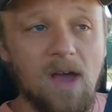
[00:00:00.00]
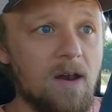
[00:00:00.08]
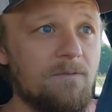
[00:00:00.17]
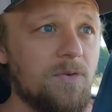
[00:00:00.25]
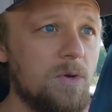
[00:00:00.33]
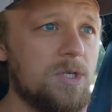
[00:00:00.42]
I've got
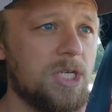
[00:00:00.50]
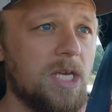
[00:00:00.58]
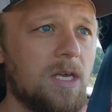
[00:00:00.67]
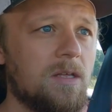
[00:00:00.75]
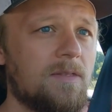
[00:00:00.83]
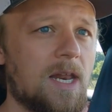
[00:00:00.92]
a
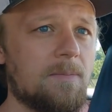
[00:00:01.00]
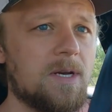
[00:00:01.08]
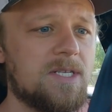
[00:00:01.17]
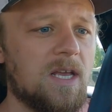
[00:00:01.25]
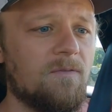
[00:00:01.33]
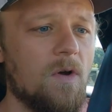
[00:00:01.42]
Fuji that I'm
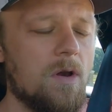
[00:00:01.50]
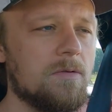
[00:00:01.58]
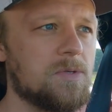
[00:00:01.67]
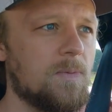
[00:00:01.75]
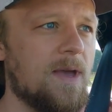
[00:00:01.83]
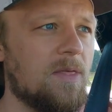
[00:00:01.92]
going to take
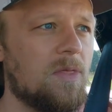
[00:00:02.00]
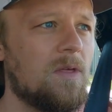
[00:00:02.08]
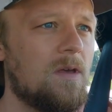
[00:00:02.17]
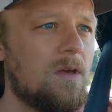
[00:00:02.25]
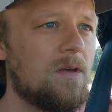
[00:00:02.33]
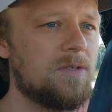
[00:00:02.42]
photos with
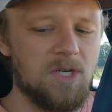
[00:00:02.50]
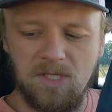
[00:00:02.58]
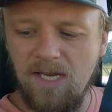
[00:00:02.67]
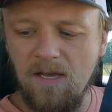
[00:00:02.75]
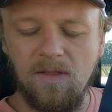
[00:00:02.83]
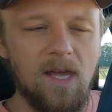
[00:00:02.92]

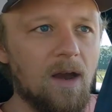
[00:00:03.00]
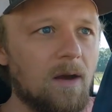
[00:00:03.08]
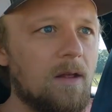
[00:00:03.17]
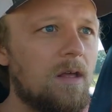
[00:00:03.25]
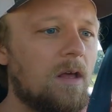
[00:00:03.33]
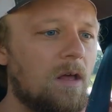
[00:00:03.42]
just down there.